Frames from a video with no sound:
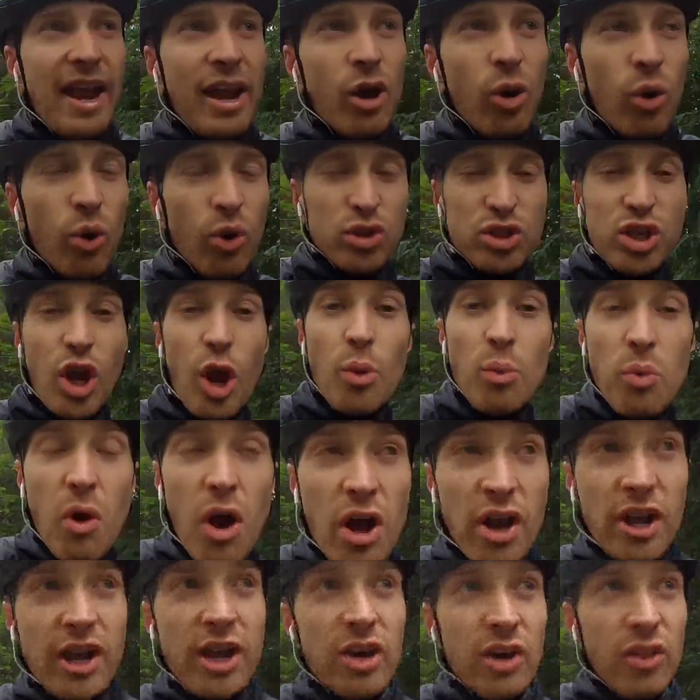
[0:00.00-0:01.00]
and also
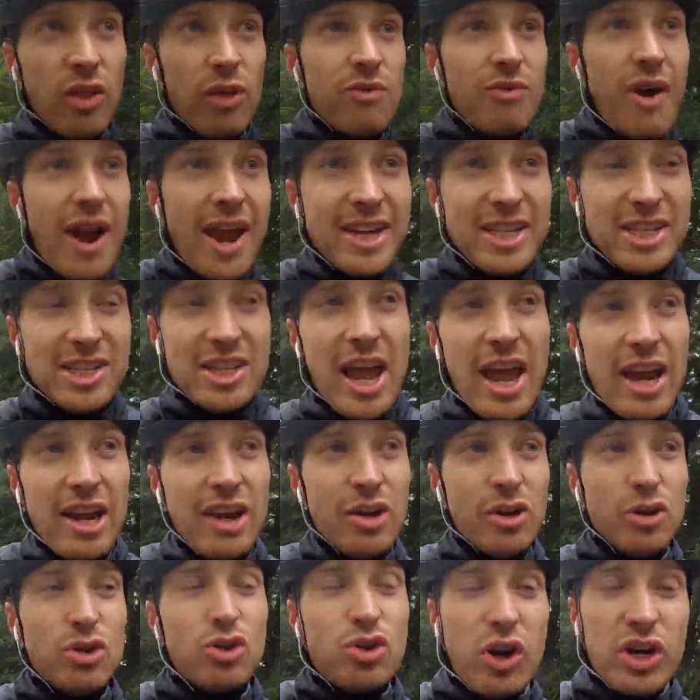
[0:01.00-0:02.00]
working on the race day
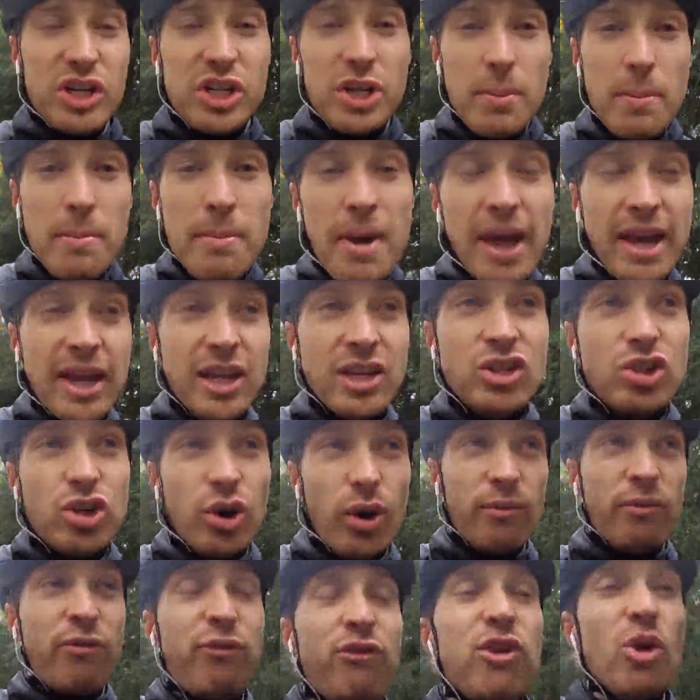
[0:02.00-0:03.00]
nutrition, making
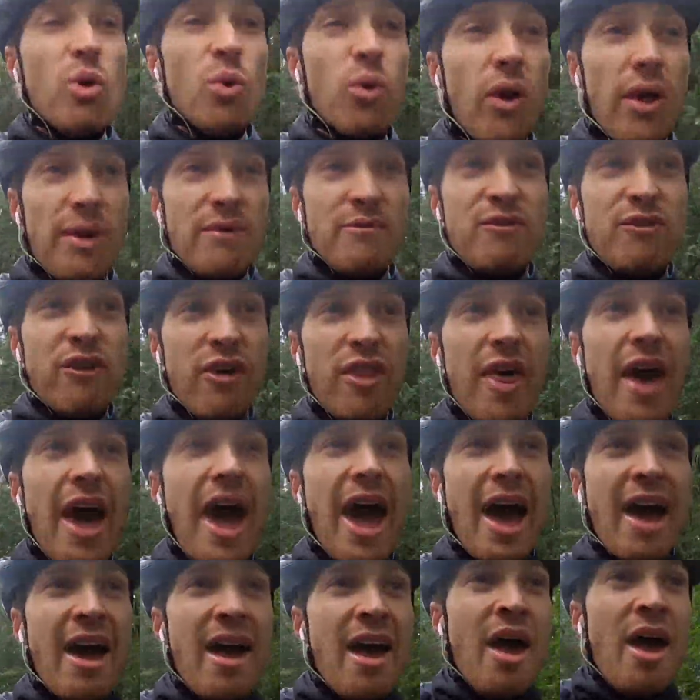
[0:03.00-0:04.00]
sure I'm fueling for
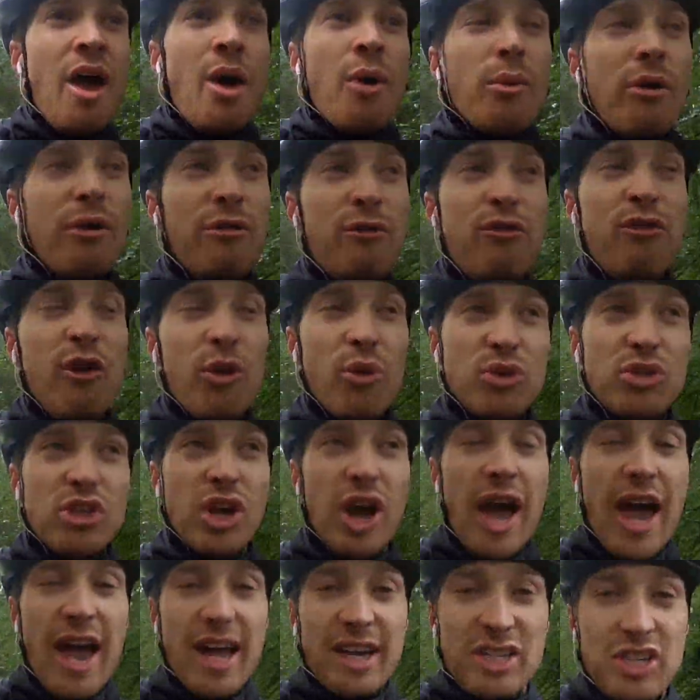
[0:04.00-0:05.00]
that with foods
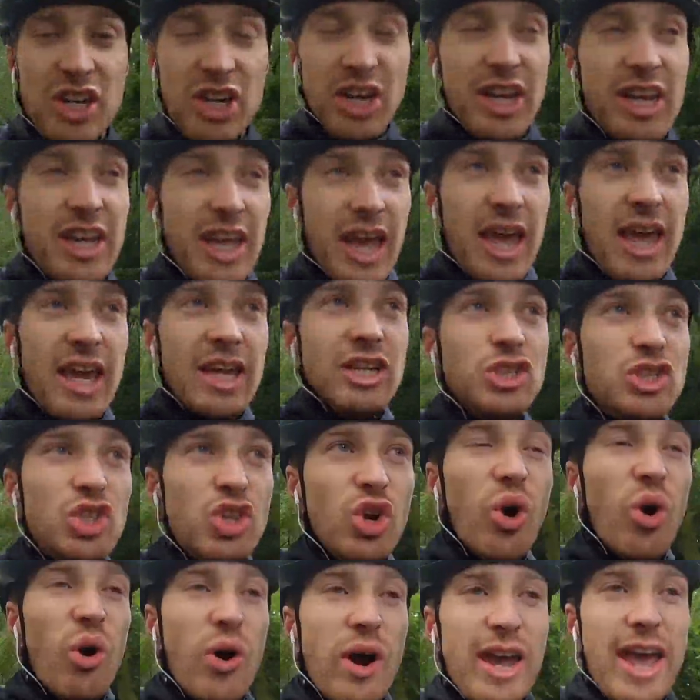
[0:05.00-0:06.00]
I actually
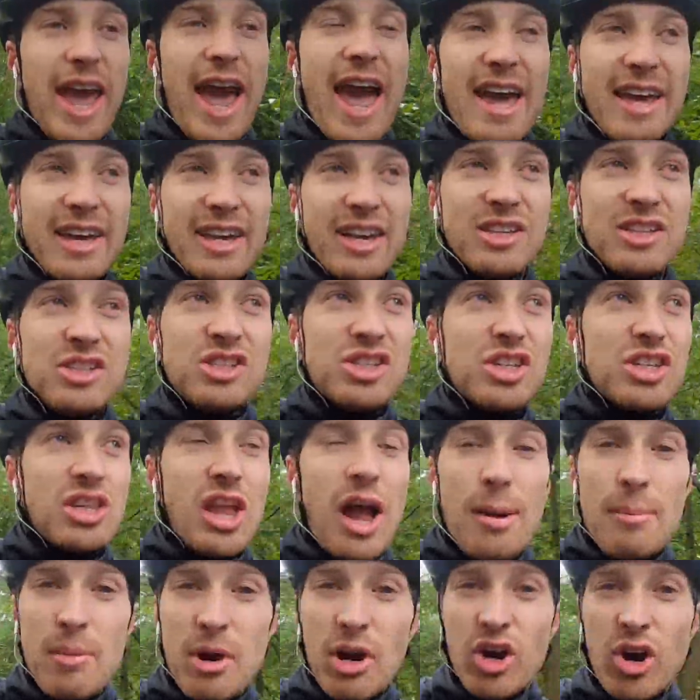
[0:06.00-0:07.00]
enjoy and can
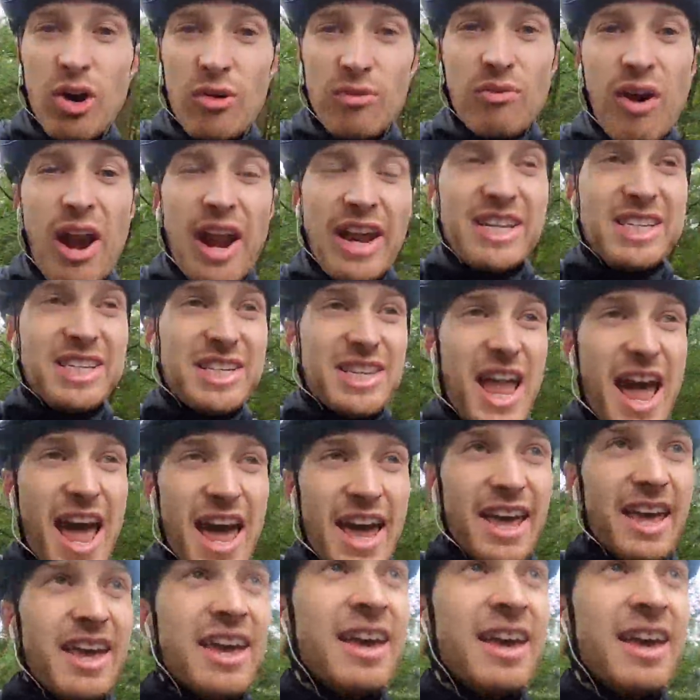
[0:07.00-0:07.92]
stomach on race day.